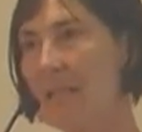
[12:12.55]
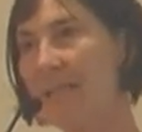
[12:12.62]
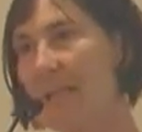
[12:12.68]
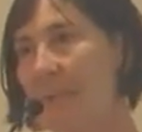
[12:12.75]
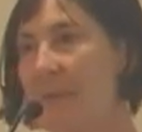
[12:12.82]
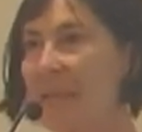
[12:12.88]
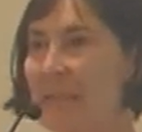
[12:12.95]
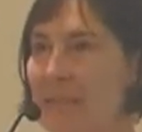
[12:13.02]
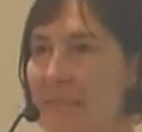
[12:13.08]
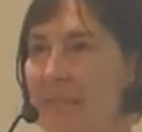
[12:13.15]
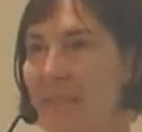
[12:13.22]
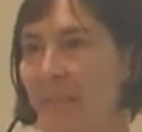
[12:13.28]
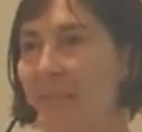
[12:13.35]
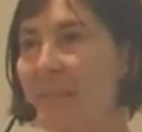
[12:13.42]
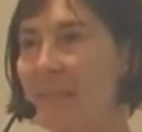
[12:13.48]
double-ended
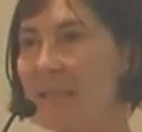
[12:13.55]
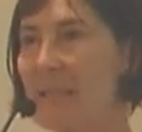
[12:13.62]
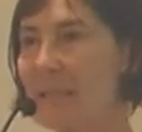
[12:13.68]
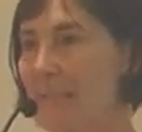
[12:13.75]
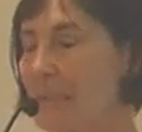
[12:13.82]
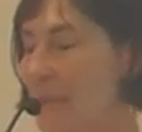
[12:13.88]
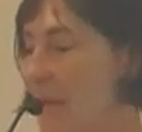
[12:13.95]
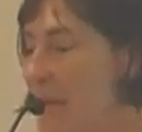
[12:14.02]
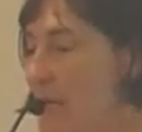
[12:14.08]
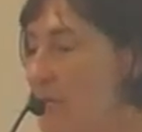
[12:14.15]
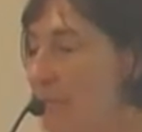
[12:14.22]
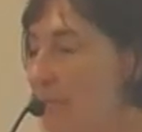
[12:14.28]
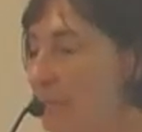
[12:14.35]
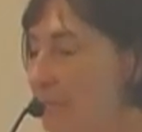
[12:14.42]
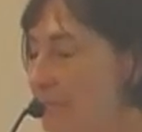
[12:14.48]
variables like
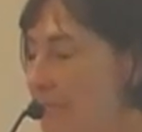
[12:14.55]
pH.